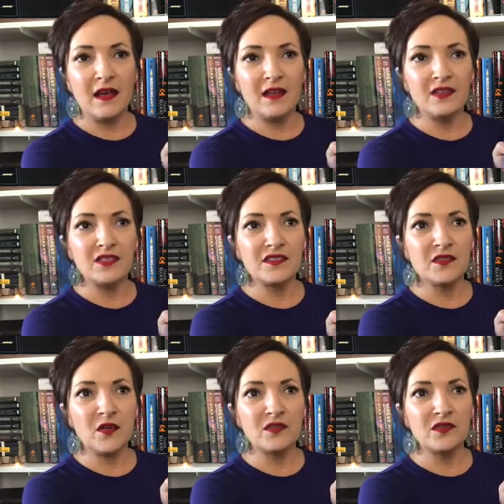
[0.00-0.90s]
it just
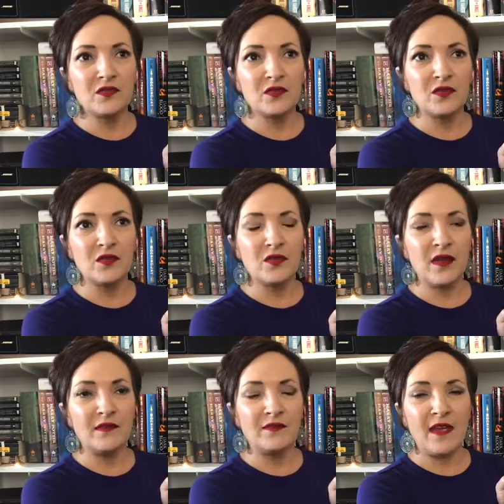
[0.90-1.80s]
goes through
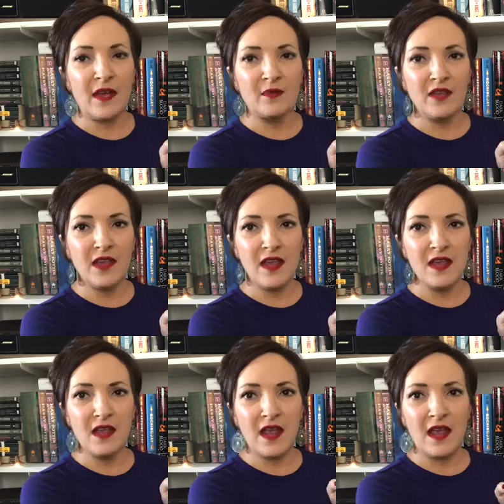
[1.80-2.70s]
a
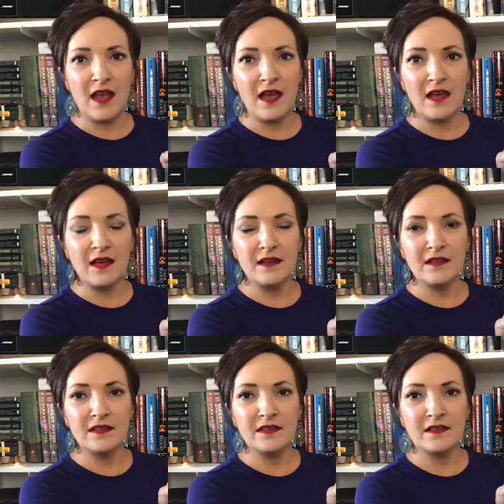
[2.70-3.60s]
family
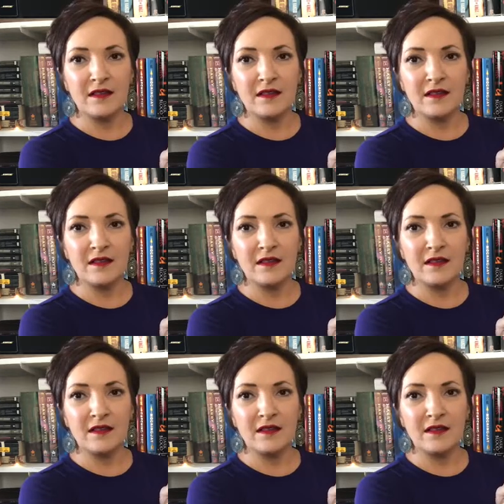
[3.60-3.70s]
and